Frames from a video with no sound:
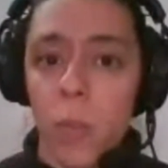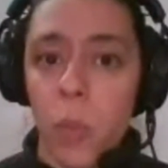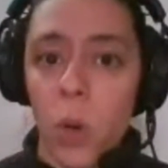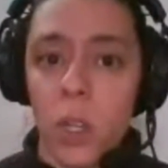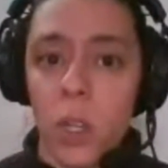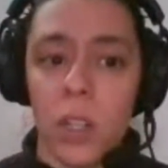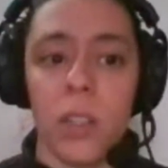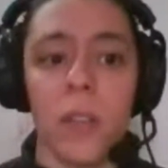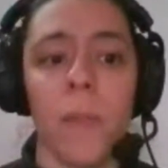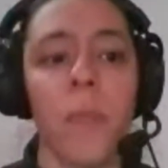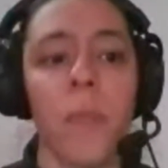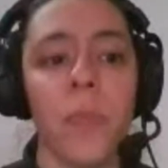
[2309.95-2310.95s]
important.
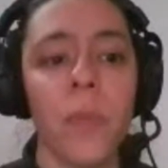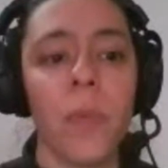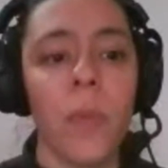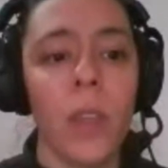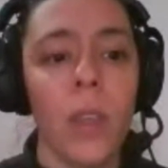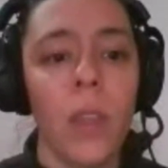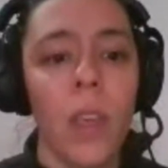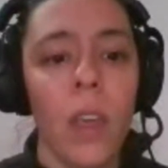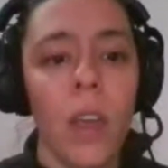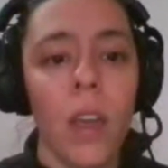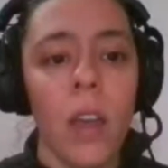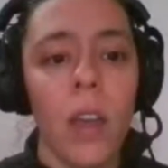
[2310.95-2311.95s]

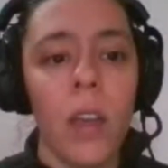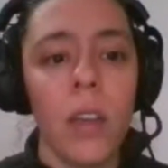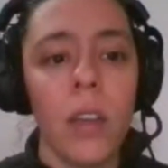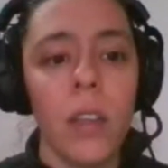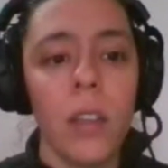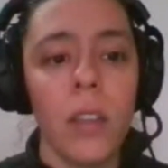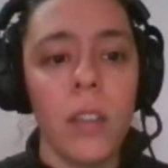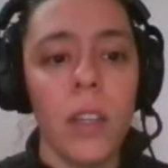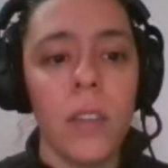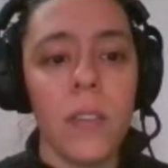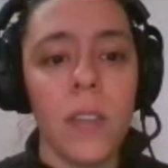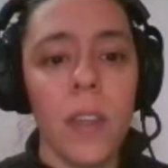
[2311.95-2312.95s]

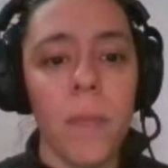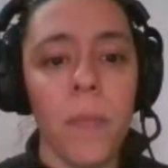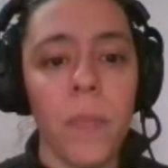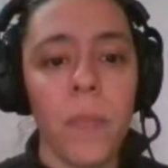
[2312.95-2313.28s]
Let's see.